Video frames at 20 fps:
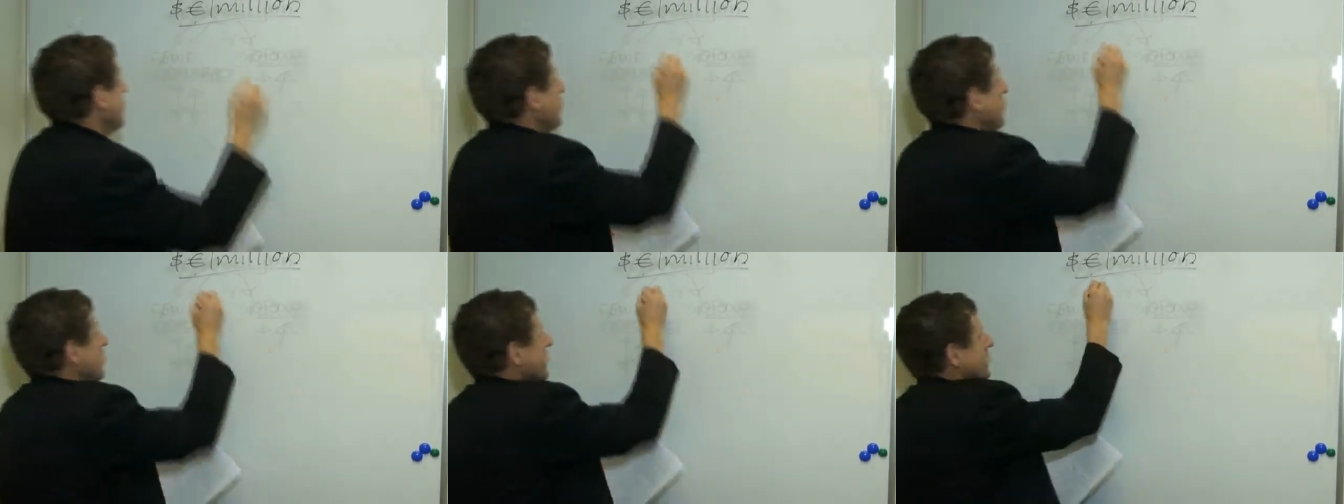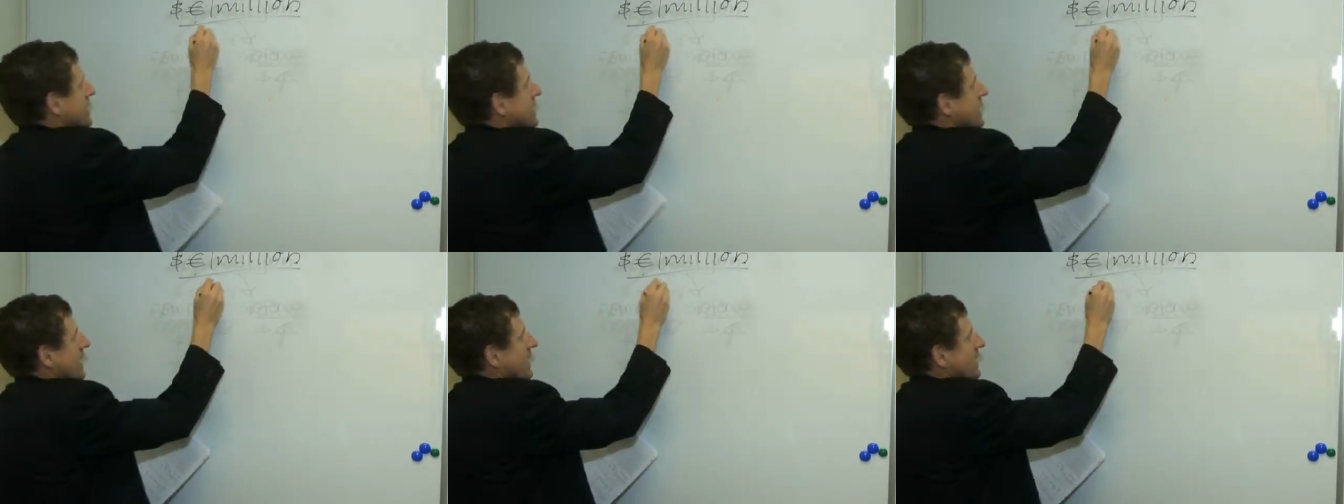
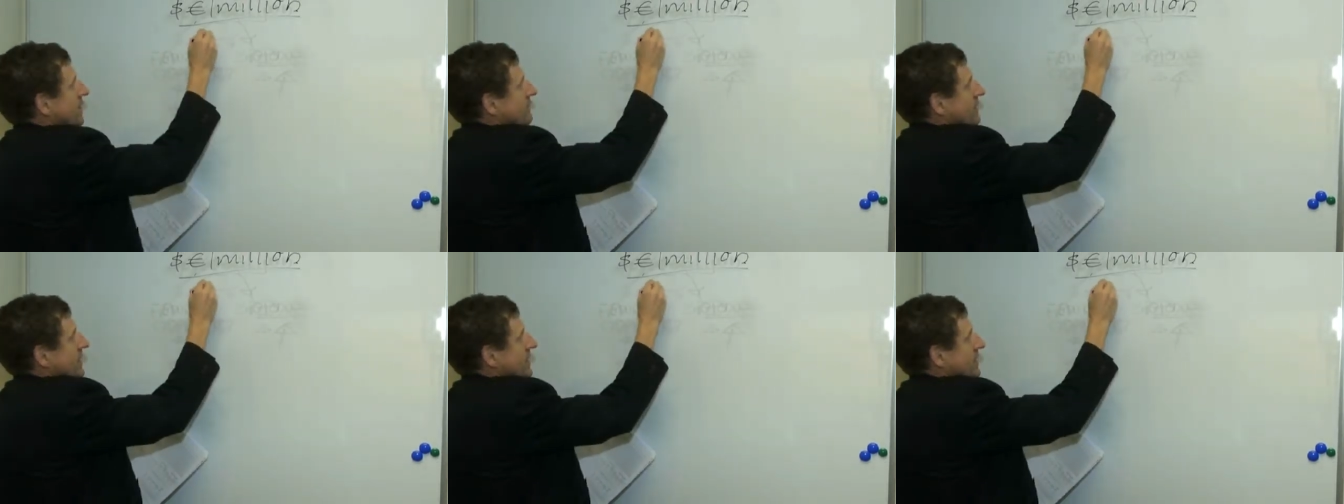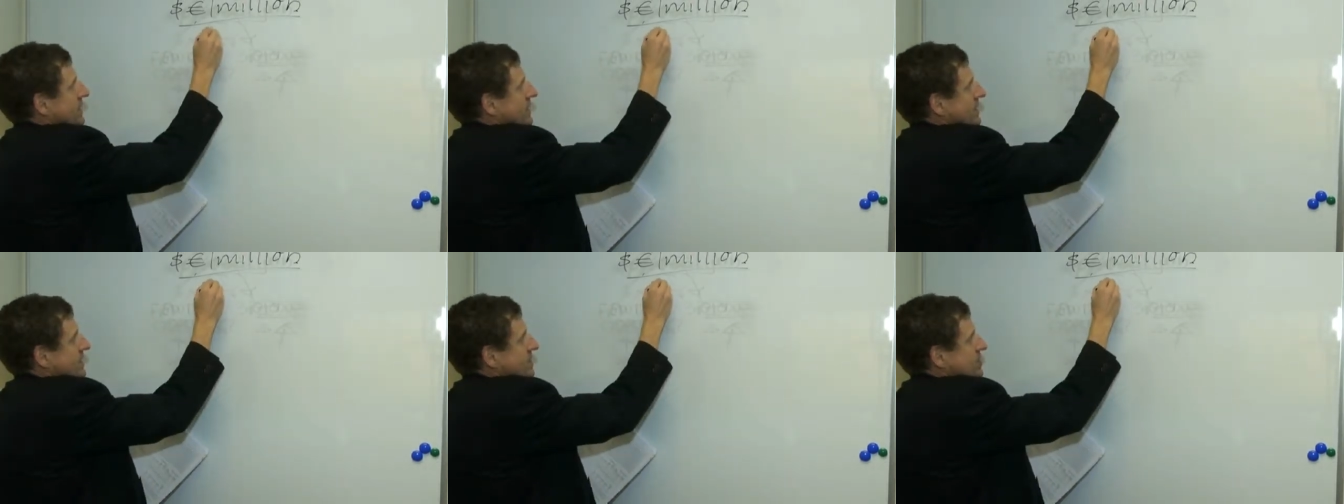we have
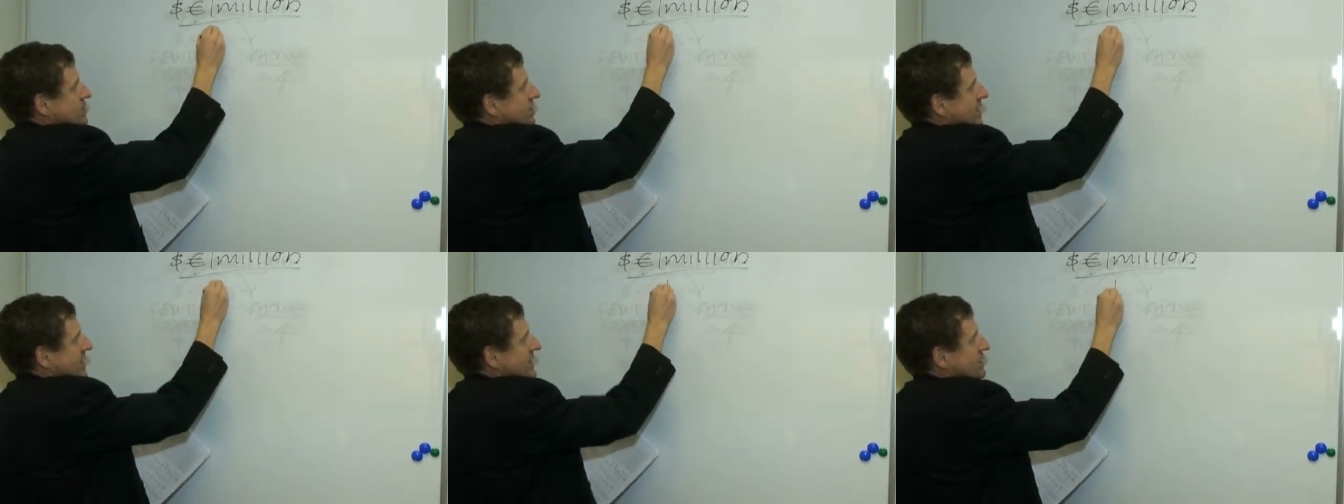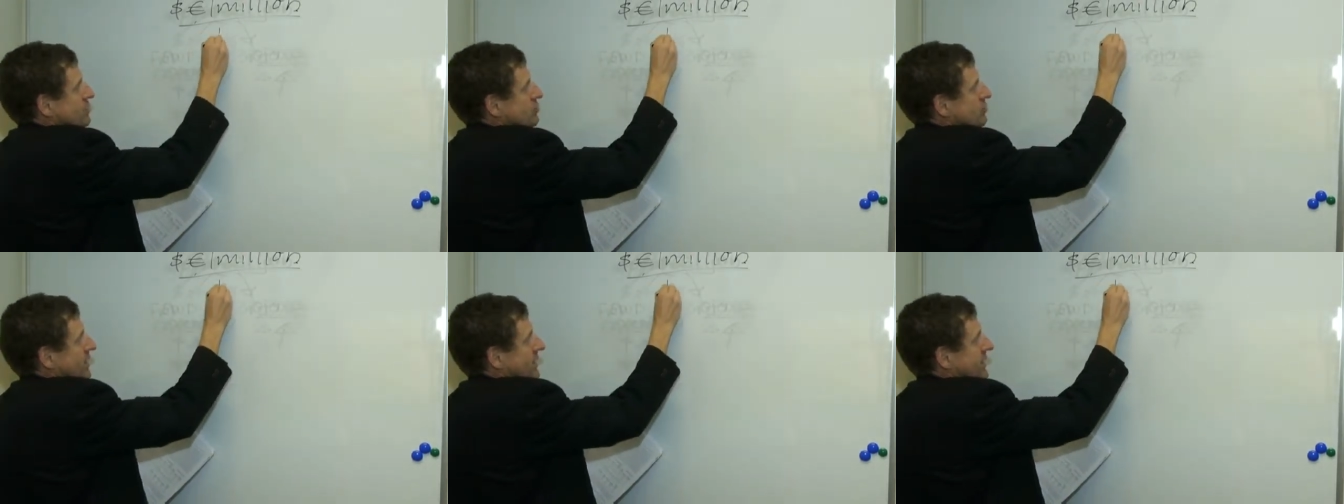a
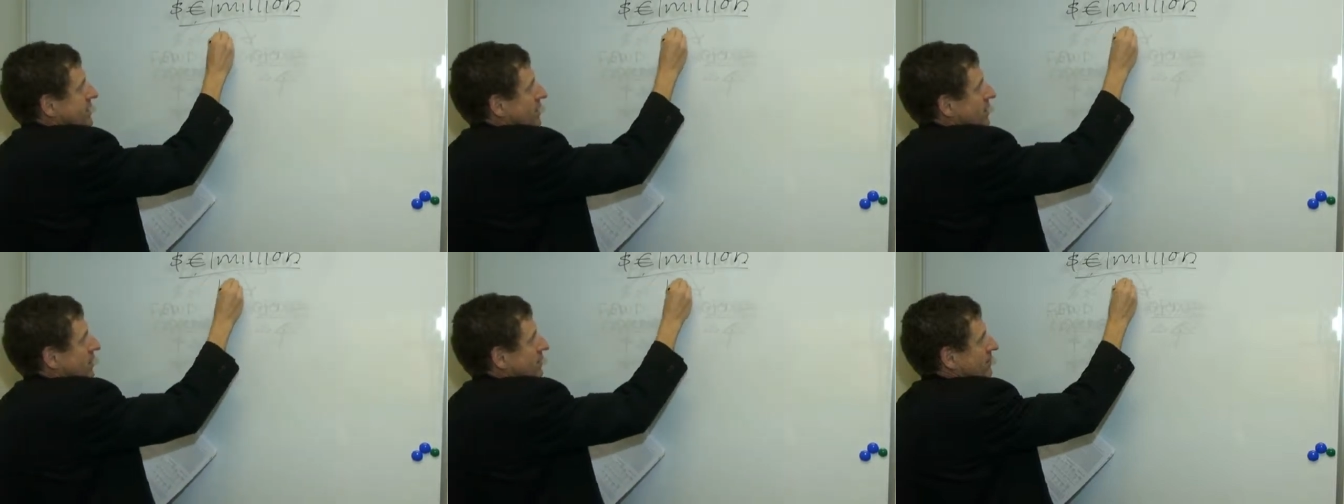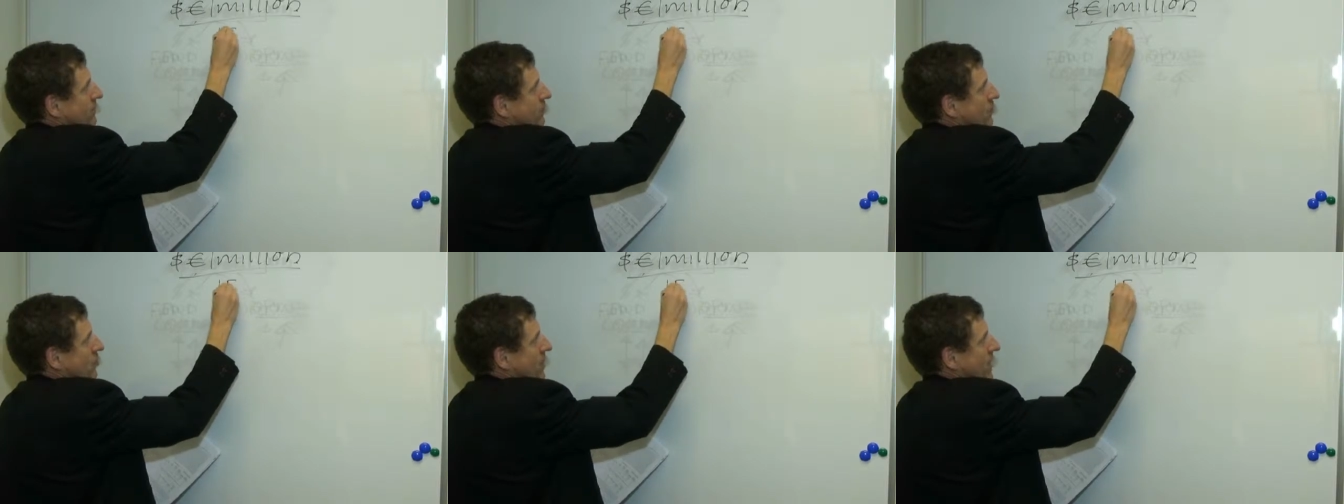exchange rate
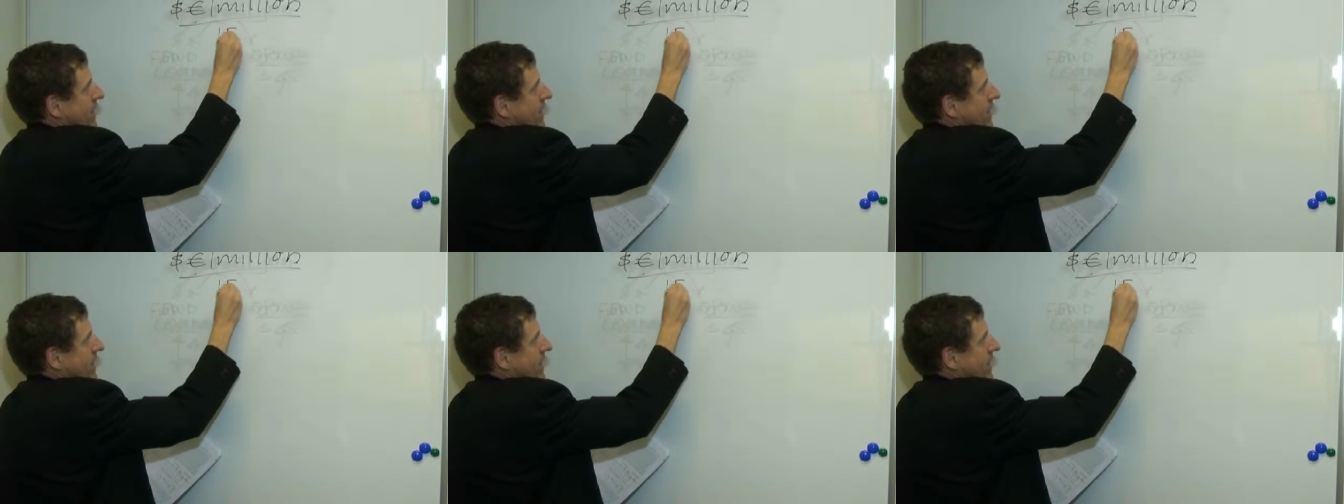of